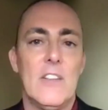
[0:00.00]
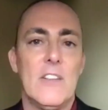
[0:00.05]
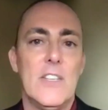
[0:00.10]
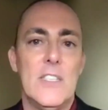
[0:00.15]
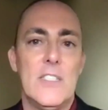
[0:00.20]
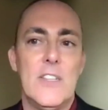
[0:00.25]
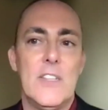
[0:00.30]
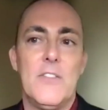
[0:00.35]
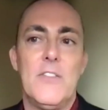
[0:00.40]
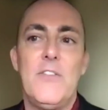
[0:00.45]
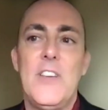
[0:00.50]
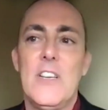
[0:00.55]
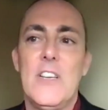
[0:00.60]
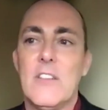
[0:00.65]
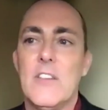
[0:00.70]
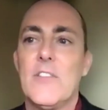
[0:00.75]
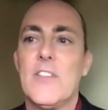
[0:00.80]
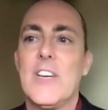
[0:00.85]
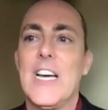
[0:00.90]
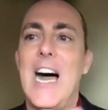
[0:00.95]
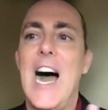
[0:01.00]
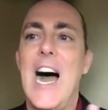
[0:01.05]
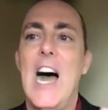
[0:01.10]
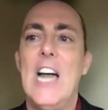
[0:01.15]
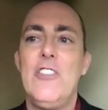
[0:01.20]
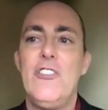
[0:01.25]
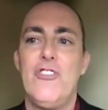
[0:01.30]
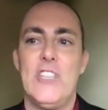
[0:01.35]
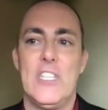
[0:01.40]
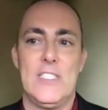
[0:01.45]
is a field of
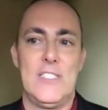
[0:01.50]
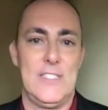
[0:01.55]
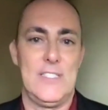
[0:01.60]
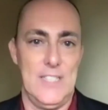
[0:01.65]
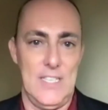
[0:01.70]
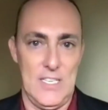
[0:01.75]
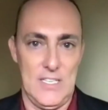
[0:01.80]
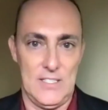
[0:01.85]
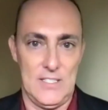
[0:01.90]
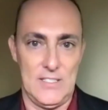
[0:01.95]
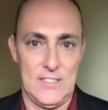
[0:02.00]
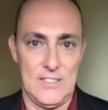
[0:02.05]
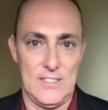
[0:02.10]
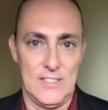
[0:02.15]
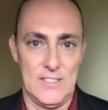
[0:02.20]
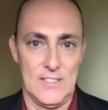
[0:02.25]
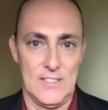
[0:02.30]
consciousness.